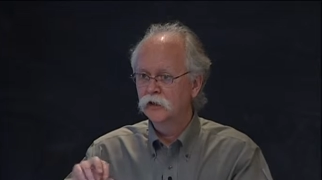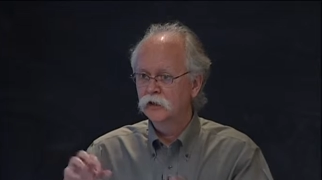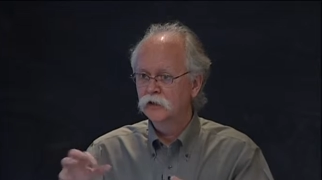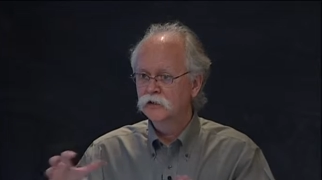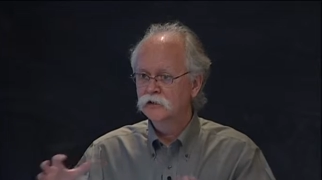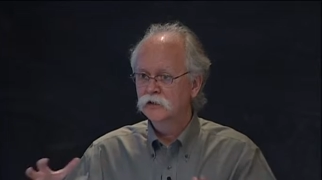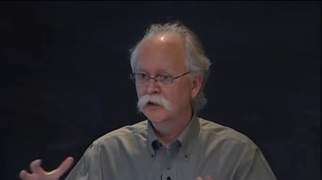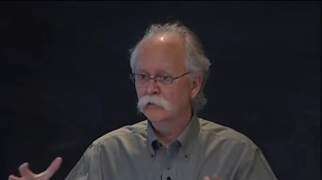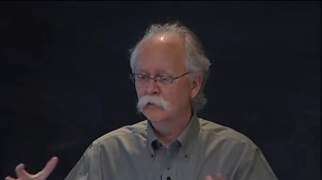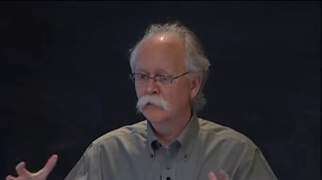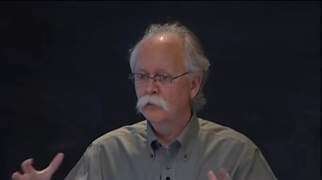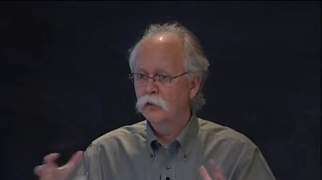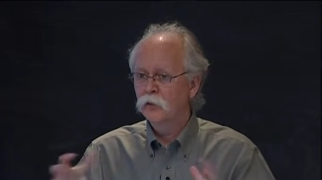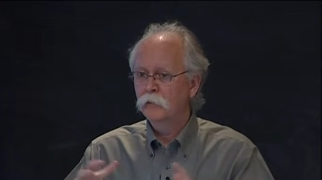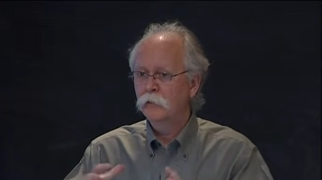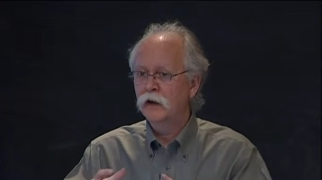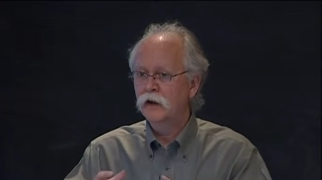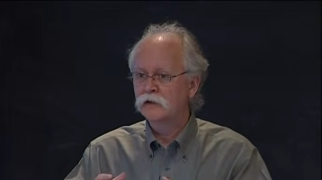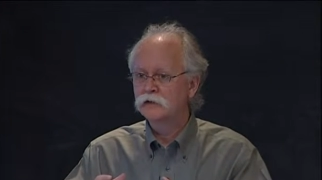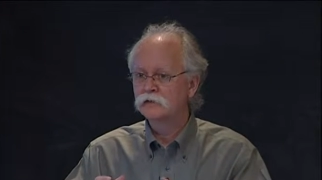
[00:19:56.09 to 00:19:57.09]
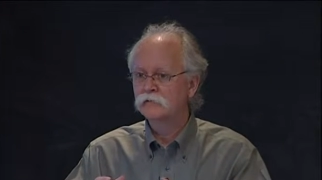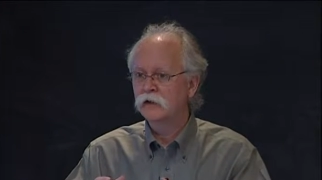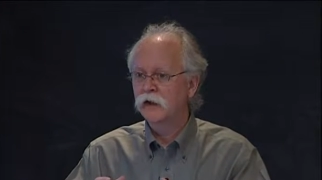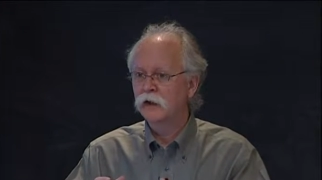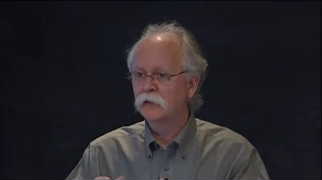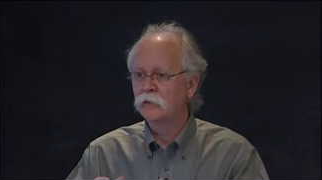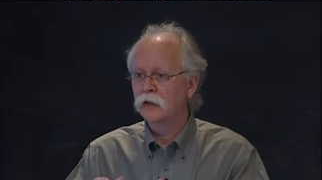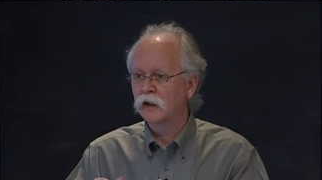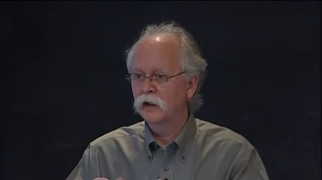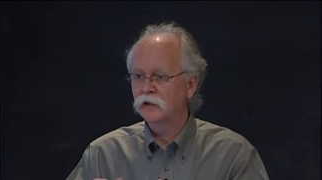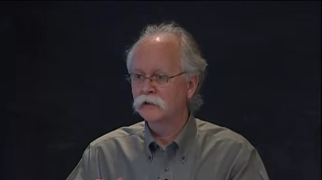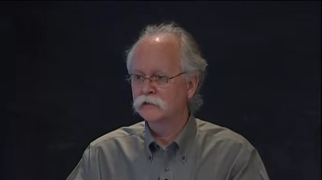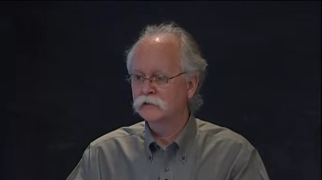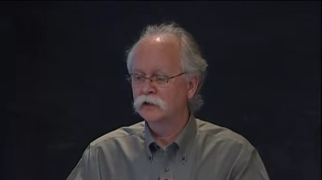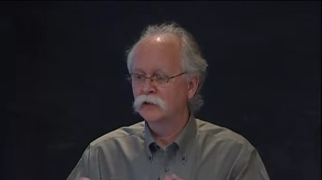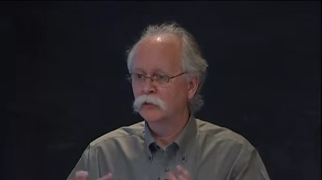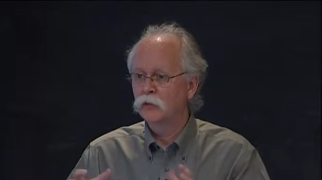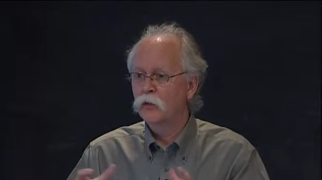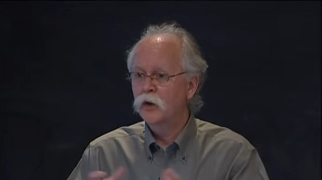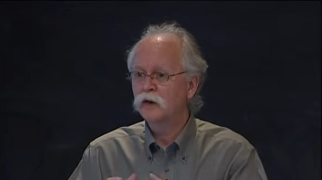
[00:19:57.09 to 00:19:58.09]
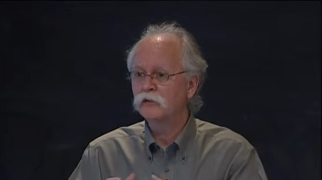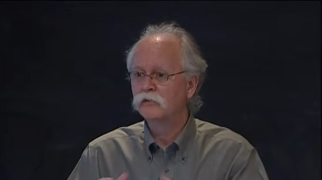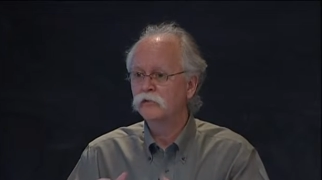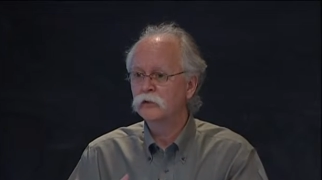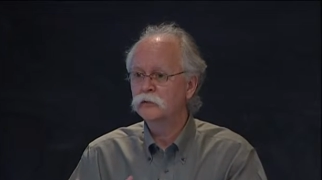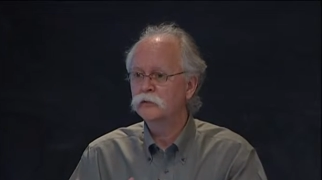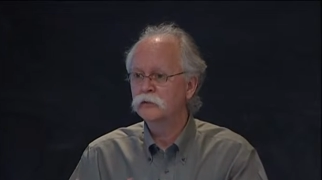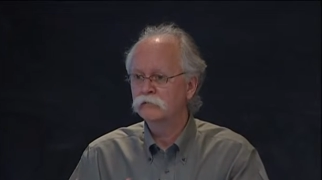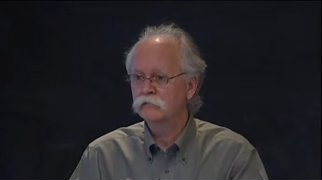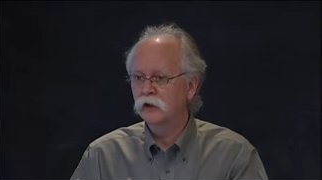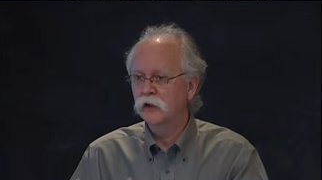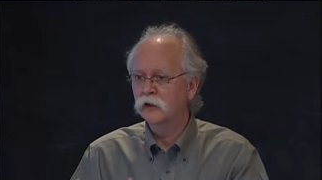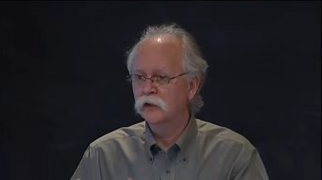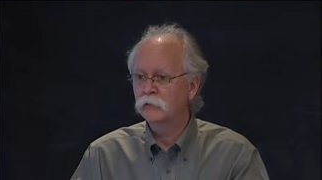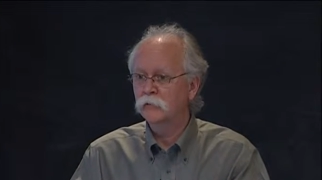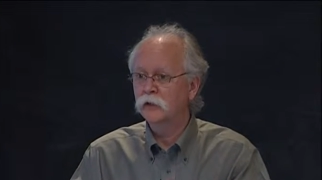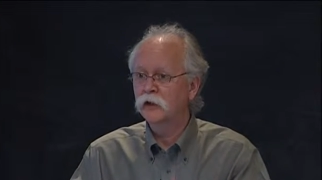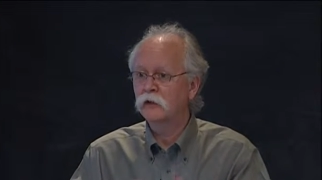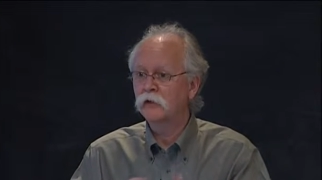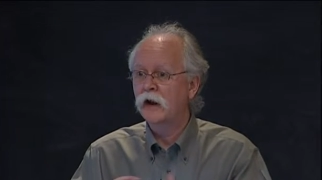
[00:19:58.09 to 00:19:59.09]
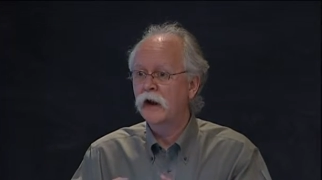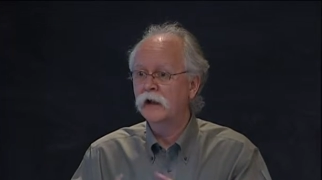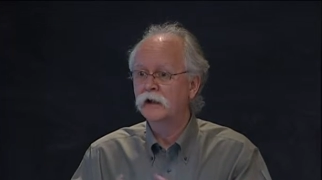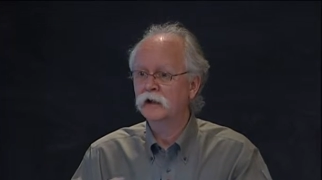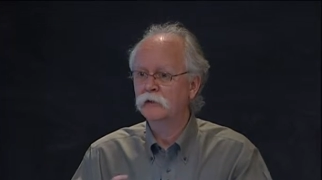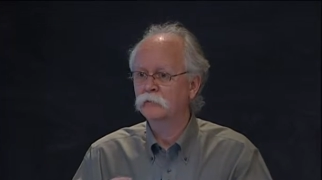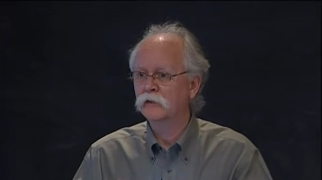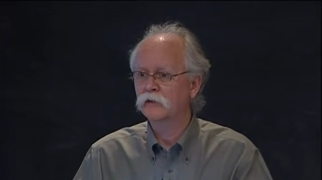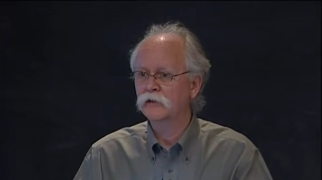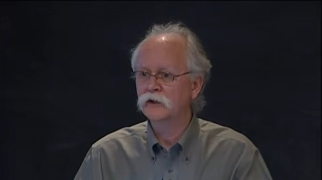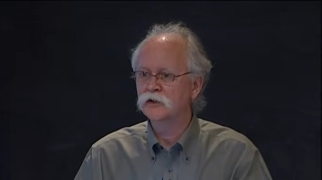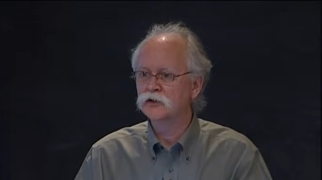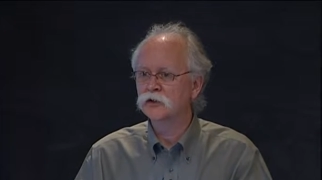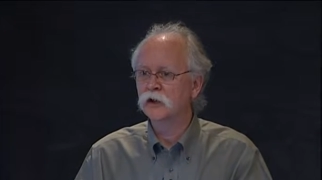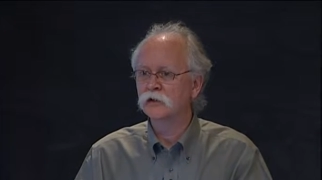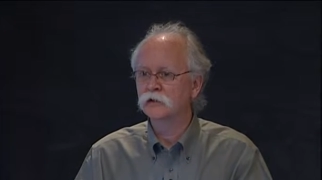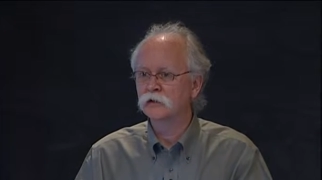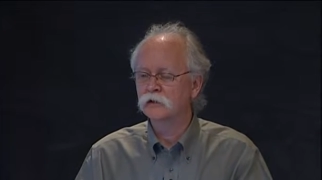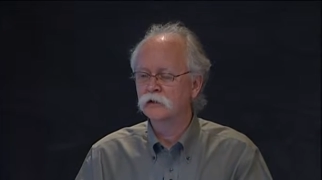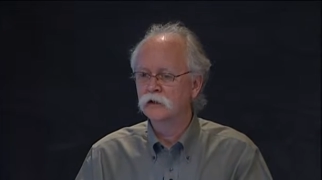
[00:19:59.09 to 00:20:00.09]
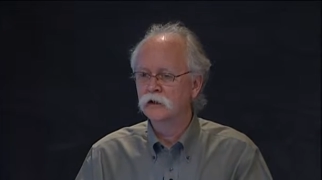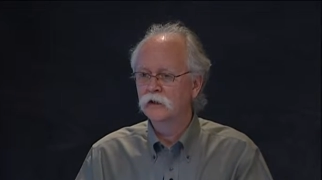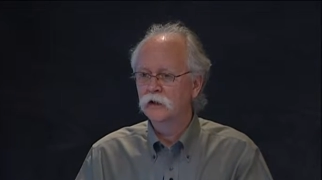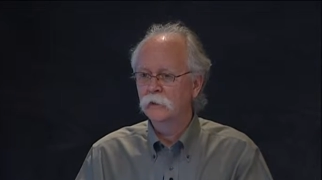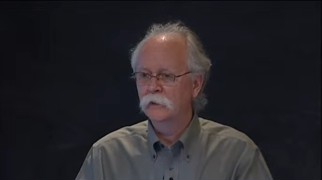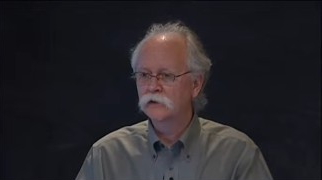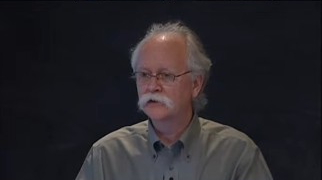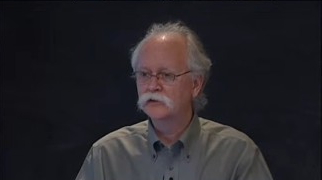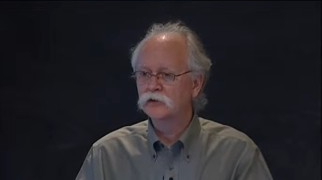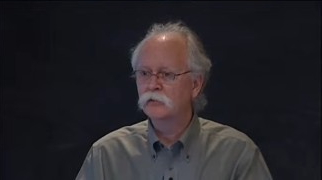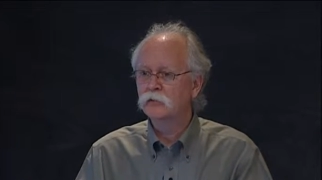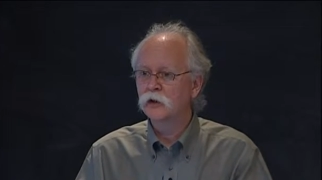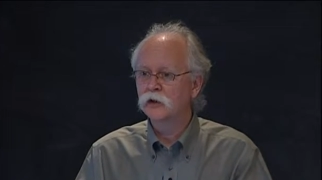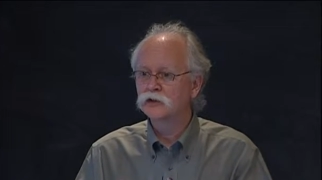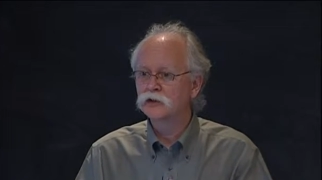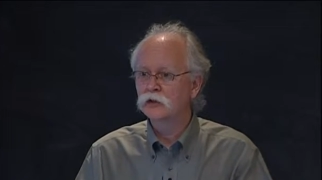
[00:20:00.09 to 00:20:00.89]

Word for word: stick more pairs of antibodies in one fluid volume interacting with each other, there's so much